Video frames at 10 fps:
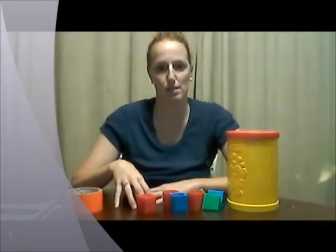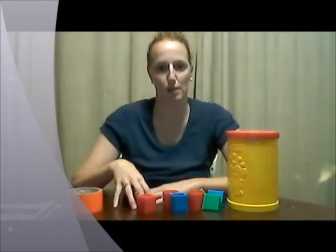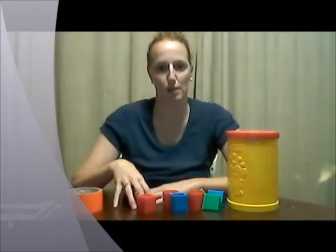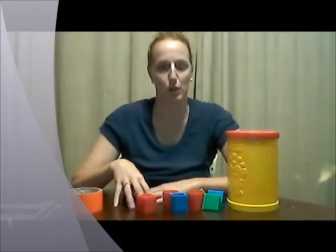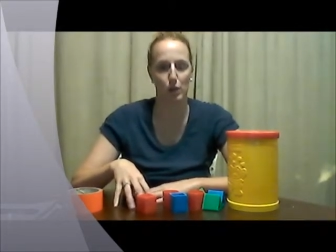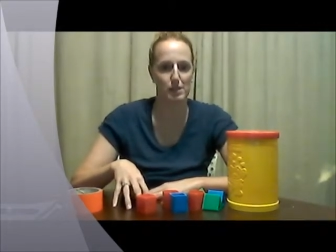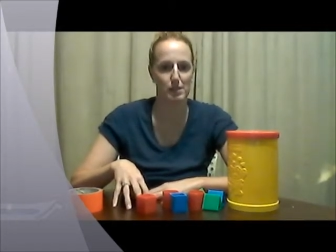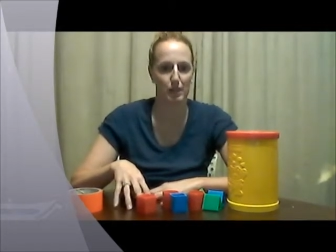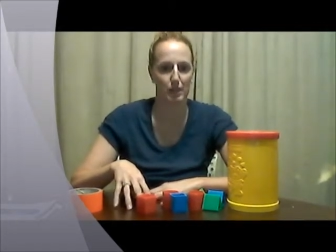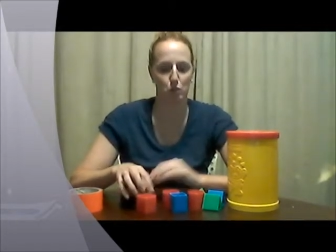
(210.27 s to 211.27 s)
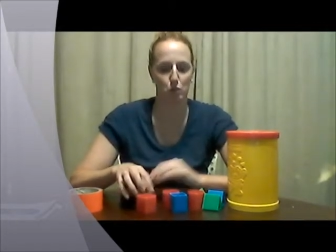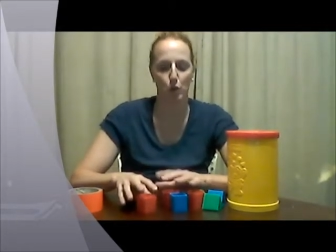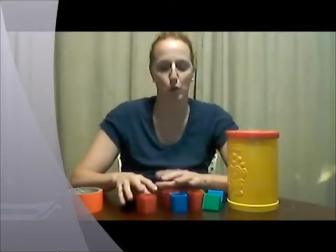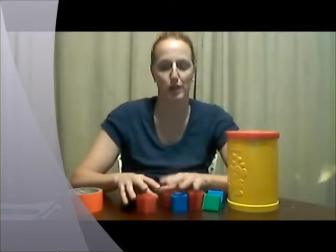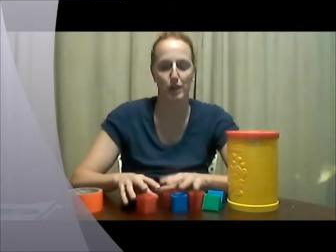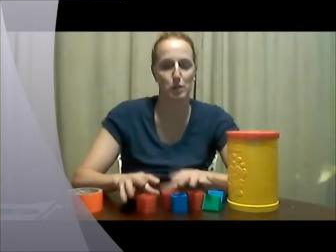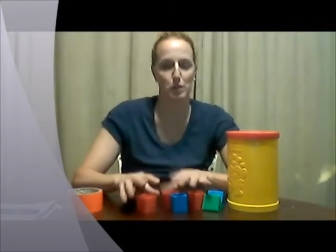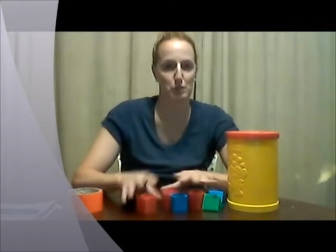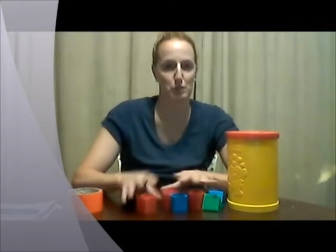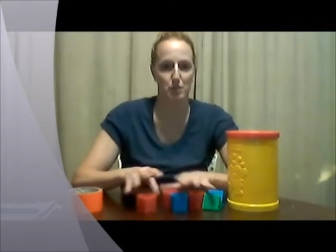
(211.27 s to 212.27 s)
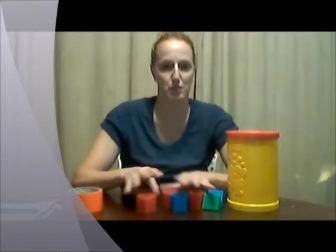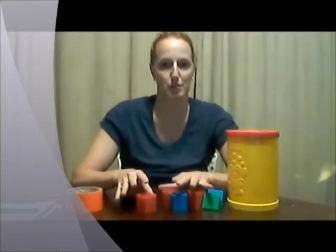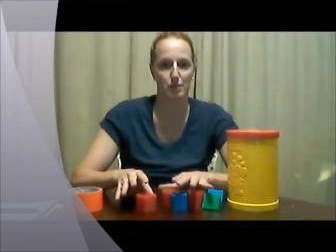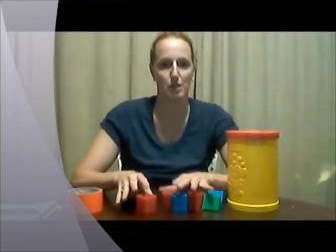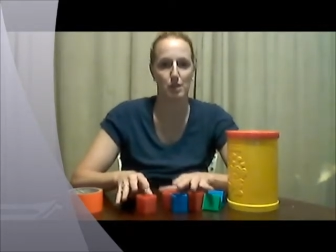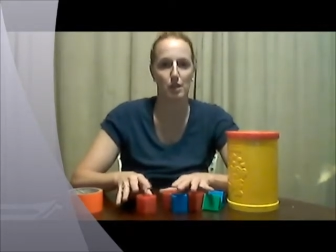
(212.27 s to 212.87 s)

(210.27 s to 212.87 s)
while seated on the floor and reaching for the different